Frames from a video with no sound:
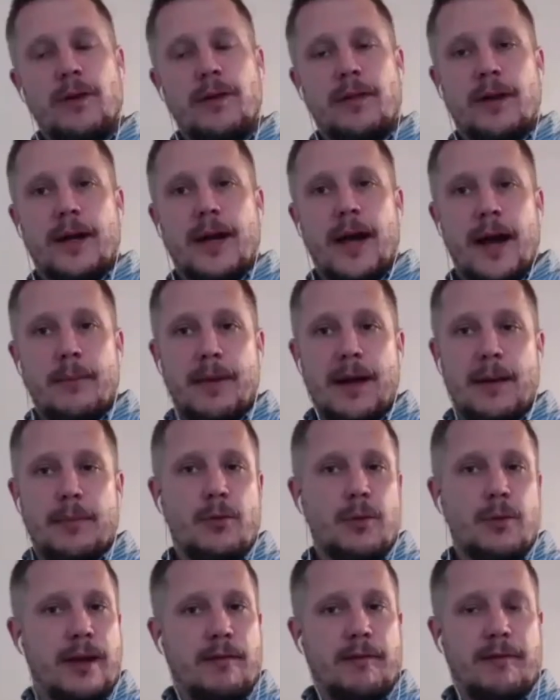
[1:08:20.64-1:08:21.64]
a guy. Maybe
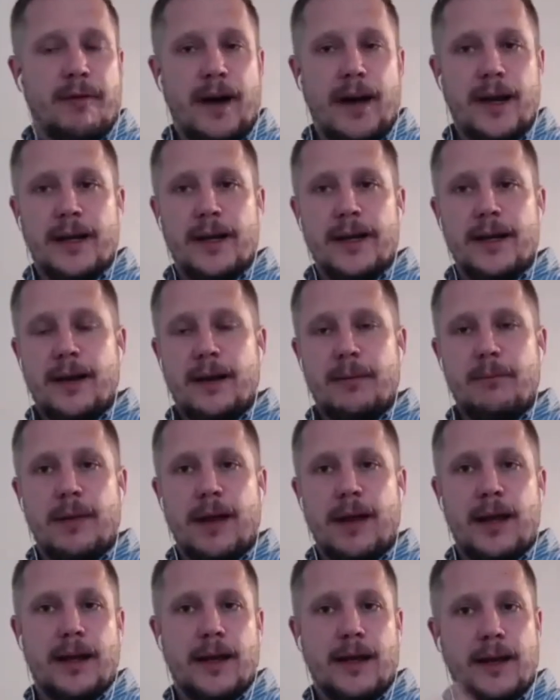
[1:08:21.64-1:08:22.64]
we can find it and
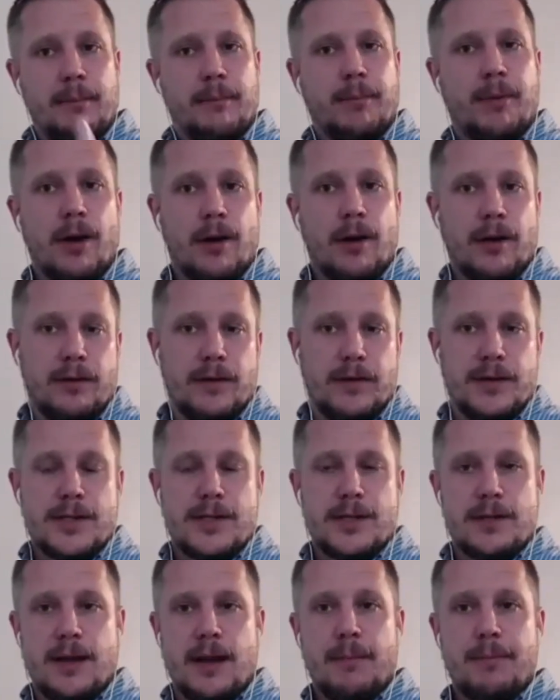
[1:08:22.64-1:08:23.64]
make it a part of this
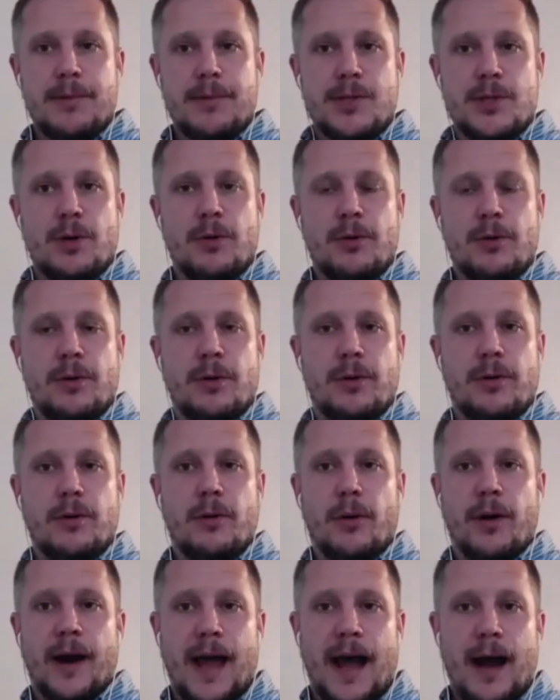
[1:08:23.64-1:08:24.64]
episode or,
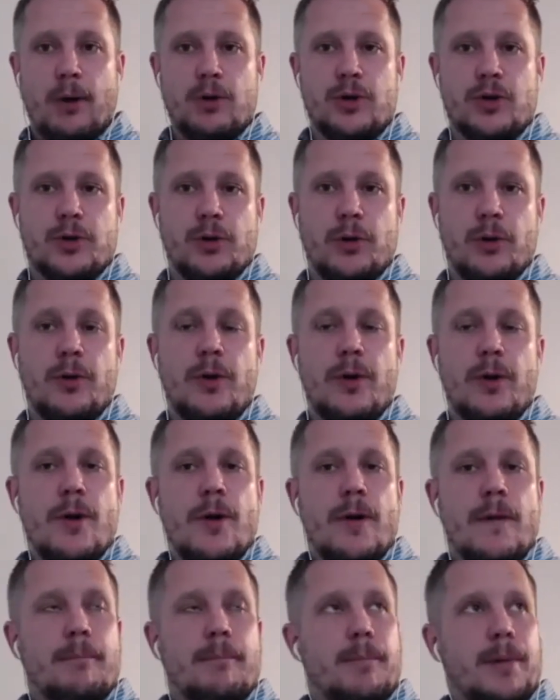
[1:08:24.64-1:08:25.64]
or an outro.
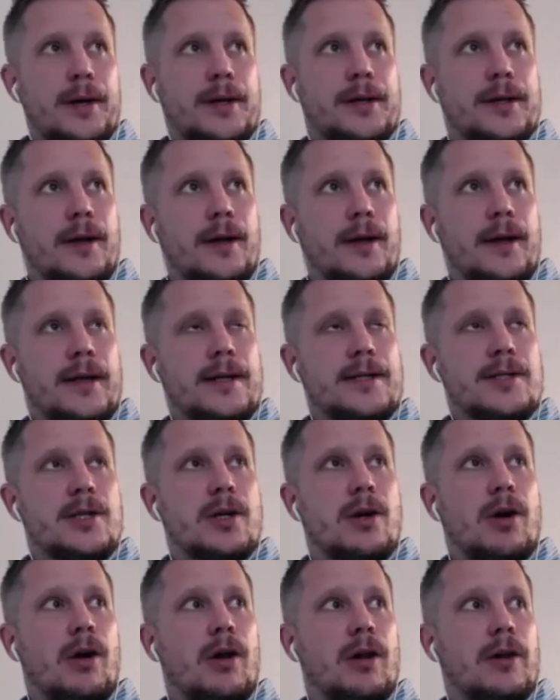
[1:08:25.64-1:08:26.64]
But uh, it's
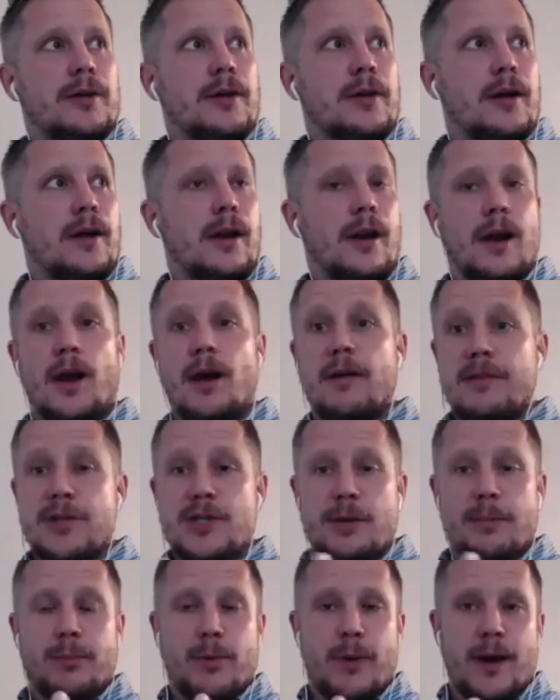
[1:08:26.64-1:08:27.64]
called uh, Love is
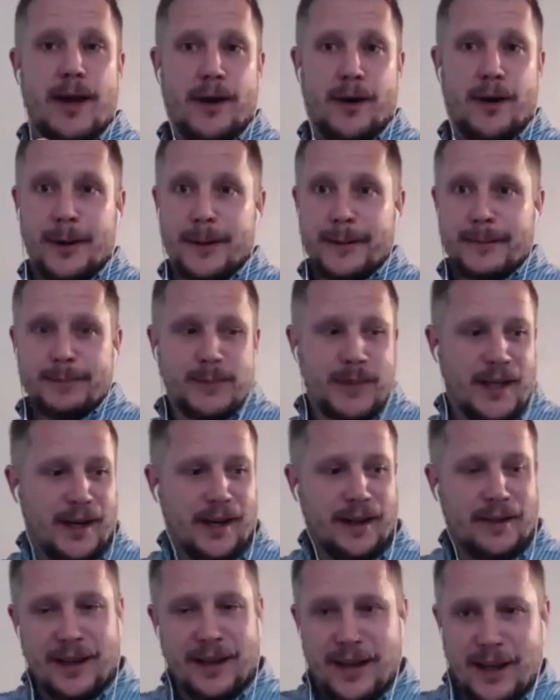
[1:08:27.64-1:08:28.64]
a Prayer. And
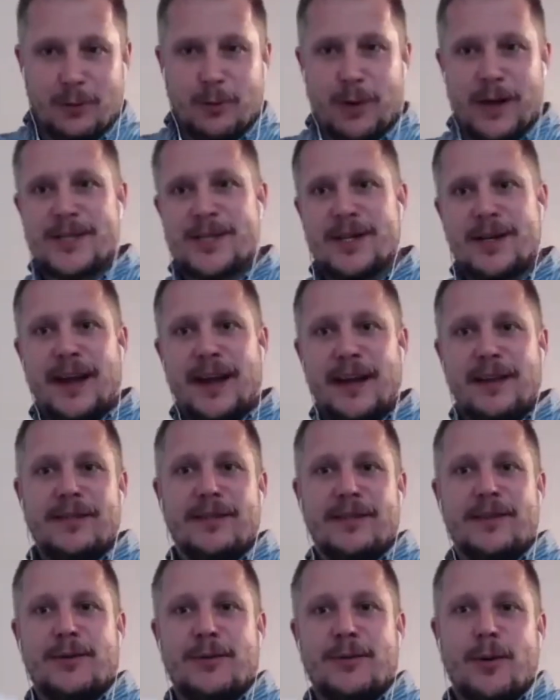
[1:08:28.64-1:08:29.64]
I think it resonates
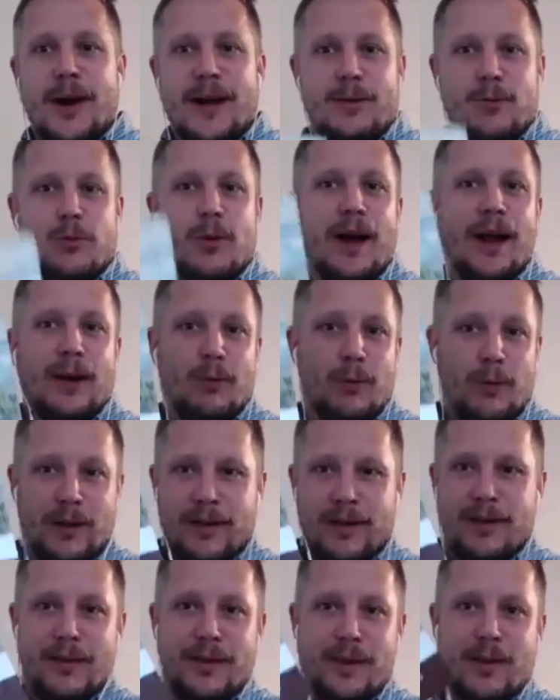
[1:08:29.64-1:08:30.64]
quite well with
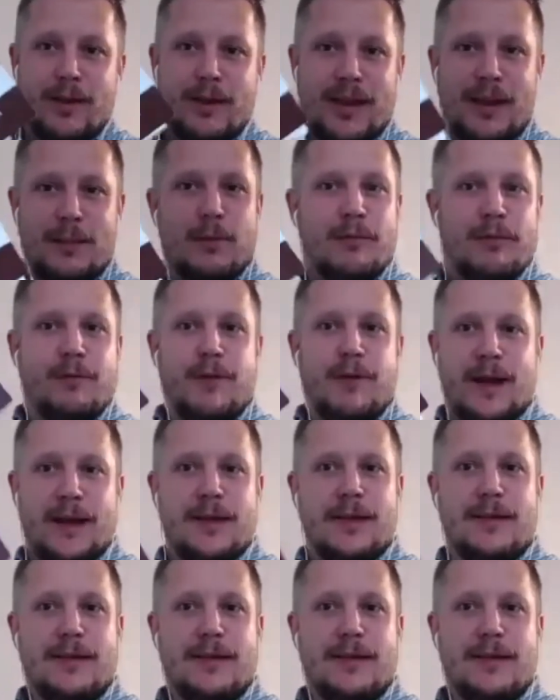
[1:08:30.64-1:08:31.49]
the theme of faith,